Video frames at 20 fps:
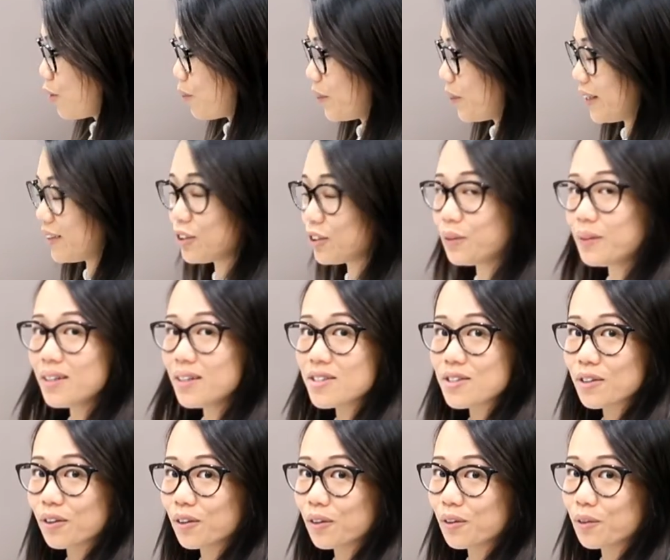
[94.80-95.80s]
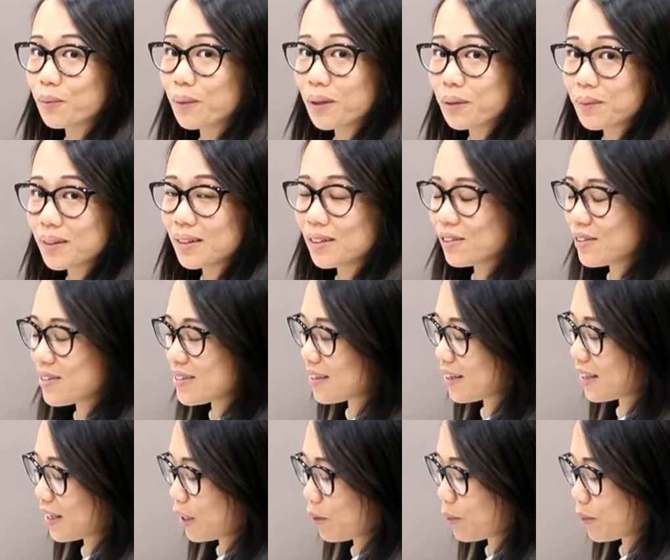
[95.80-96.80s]
By doing so, when we use the
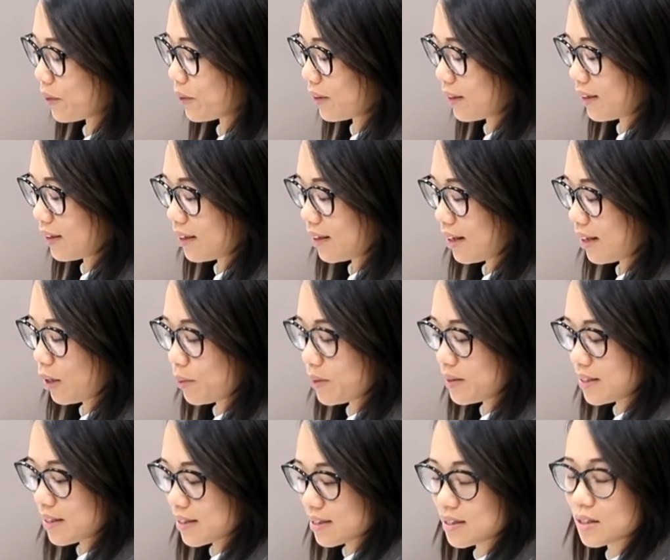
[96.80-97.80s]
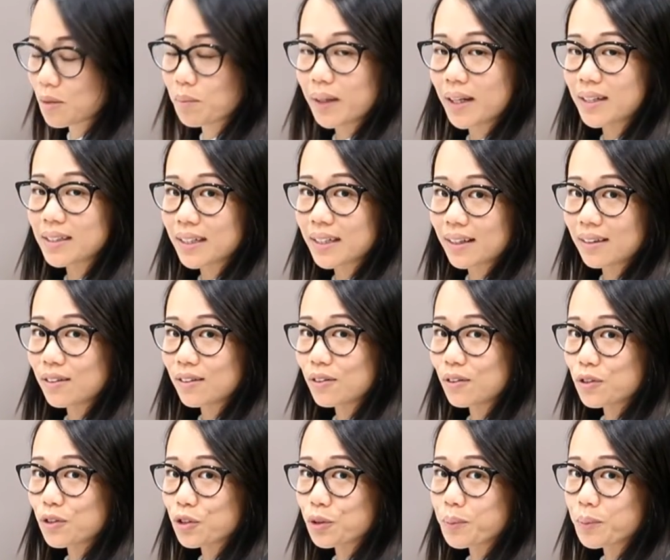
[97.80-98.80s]
keyboard, it enables us to maintain the
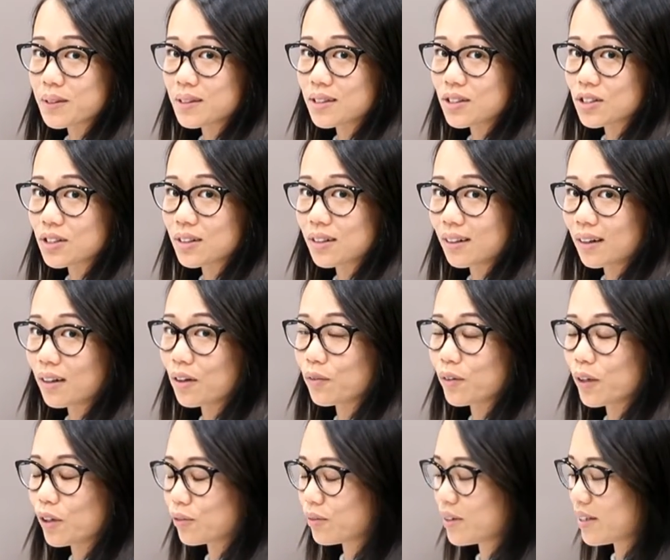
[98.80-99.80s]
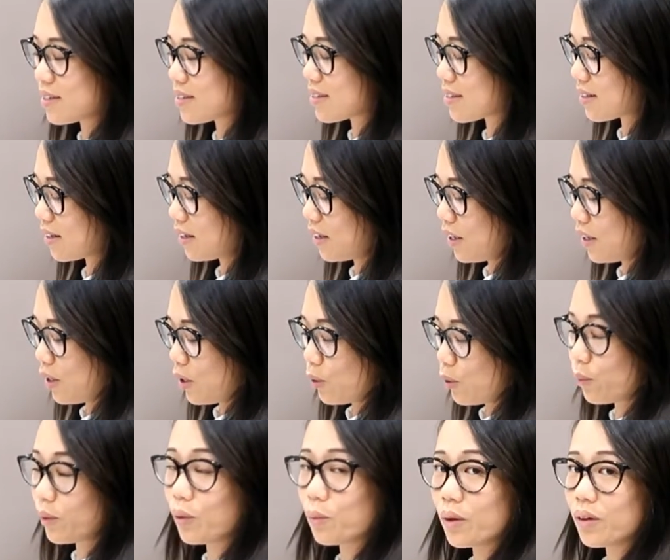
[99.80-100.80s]
neutral positioning of our wrist.
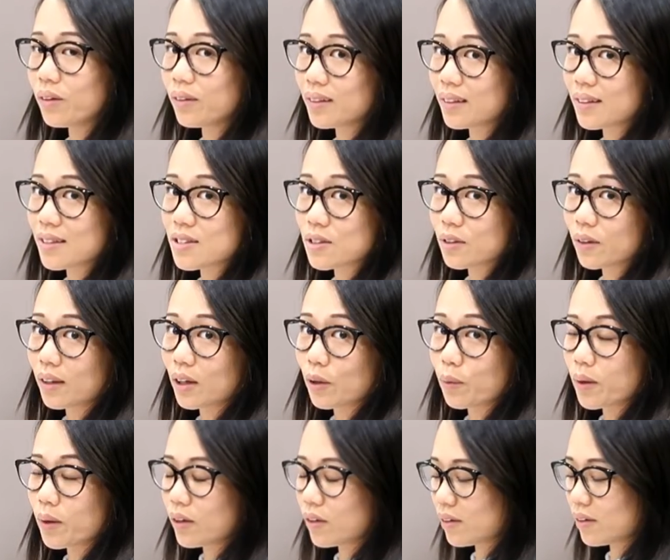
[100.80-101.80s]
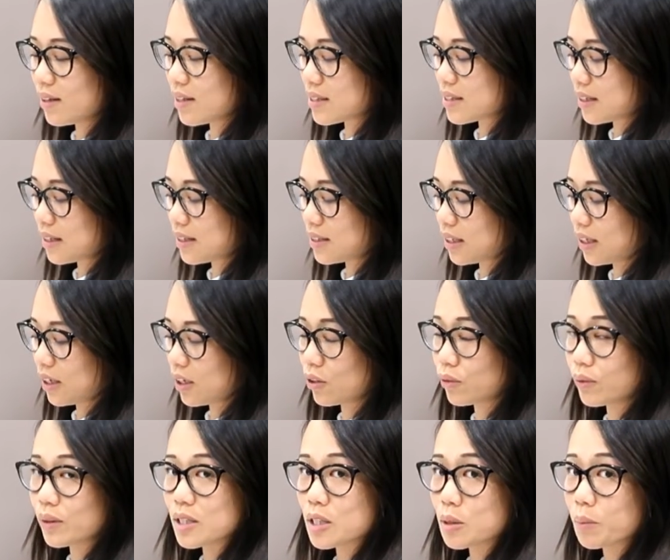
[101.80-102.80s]
We want this so that we're not extending our
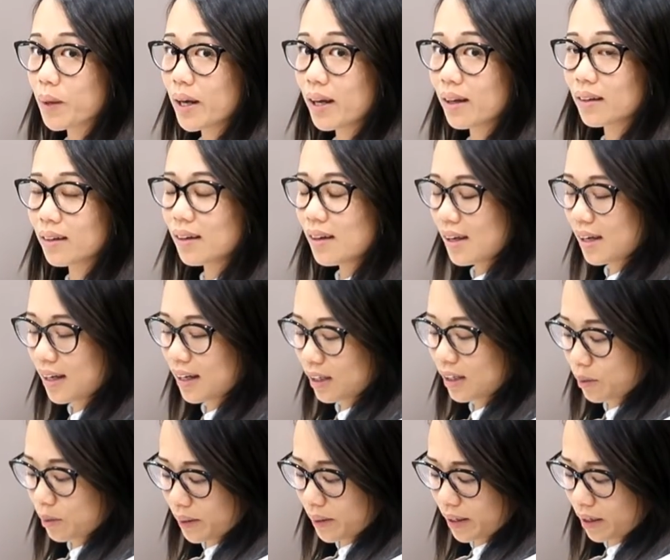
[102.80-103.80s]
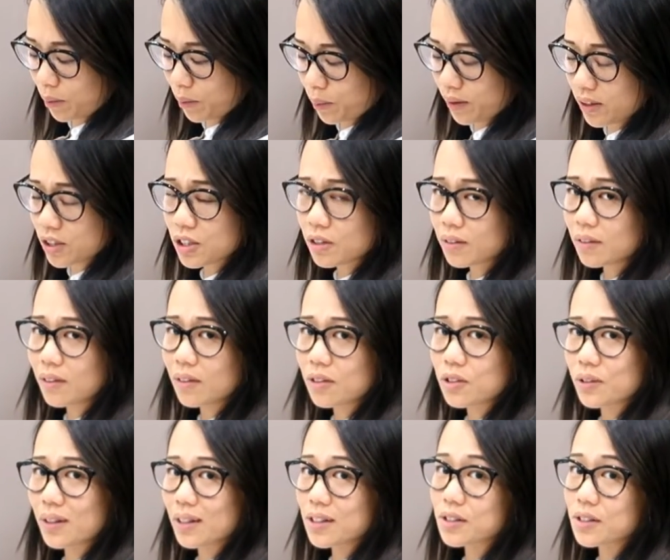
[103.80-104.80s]
wrist back and applying pressure and
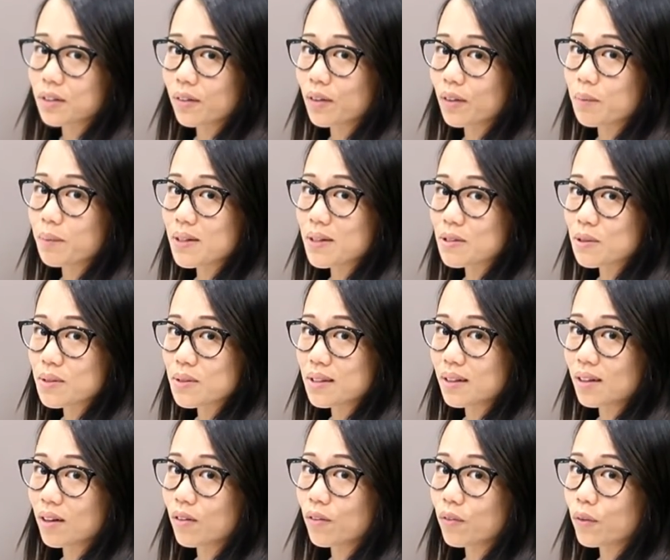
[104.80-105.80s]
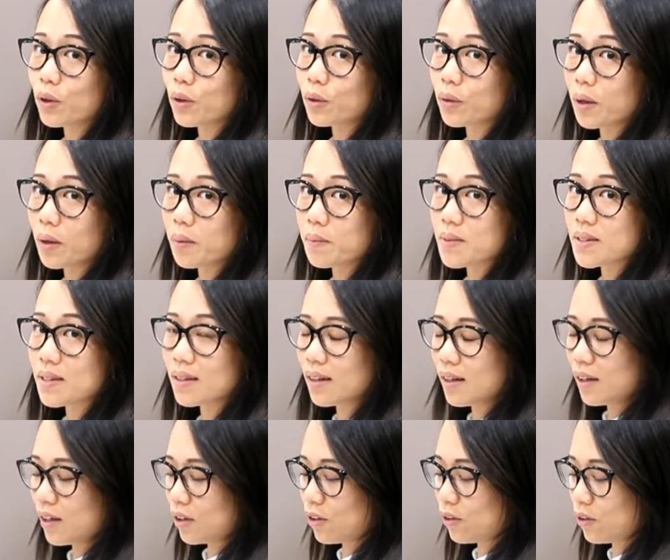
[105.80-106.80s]
contraction of the muscles in our forearms.
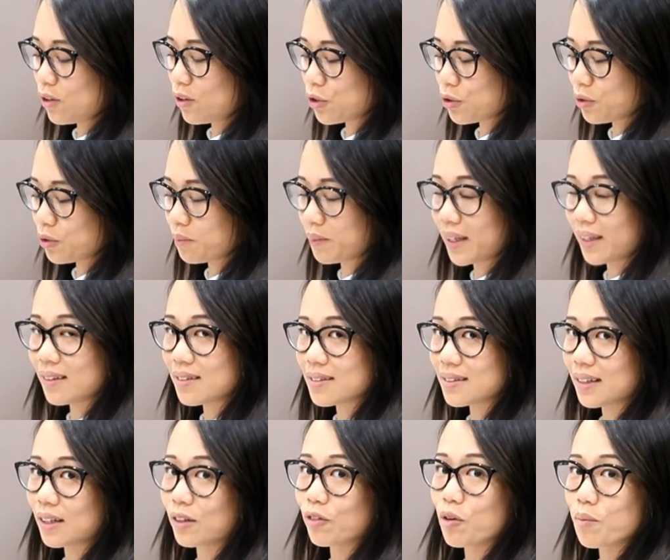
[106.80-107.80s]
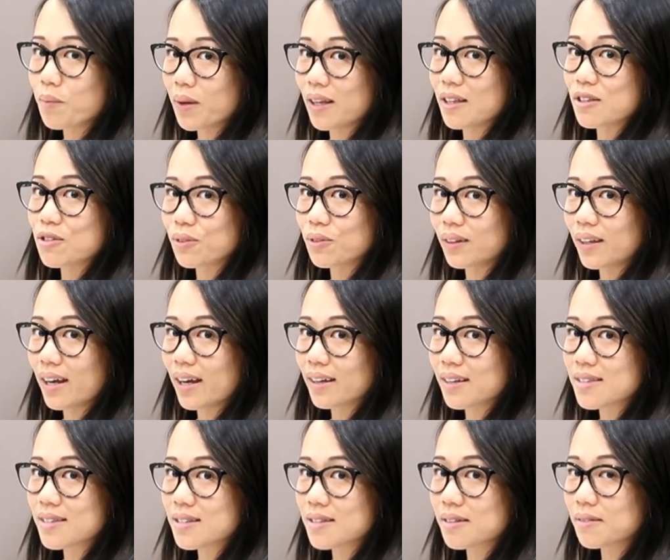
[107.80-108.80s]
Neutral means that it remains
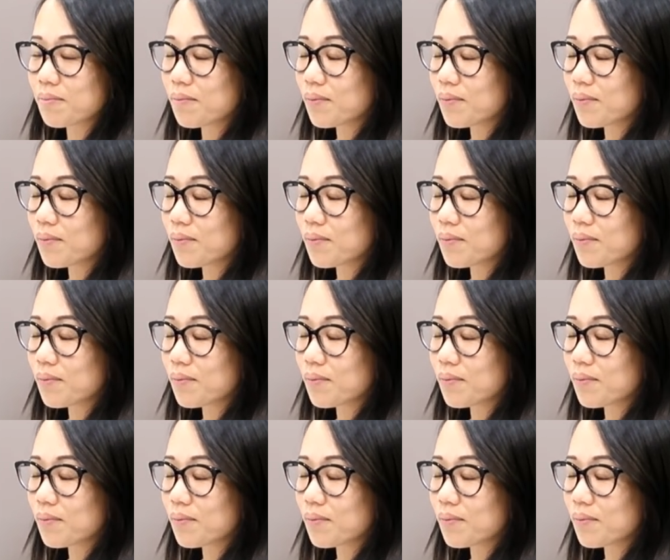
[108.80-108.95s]
relaxed.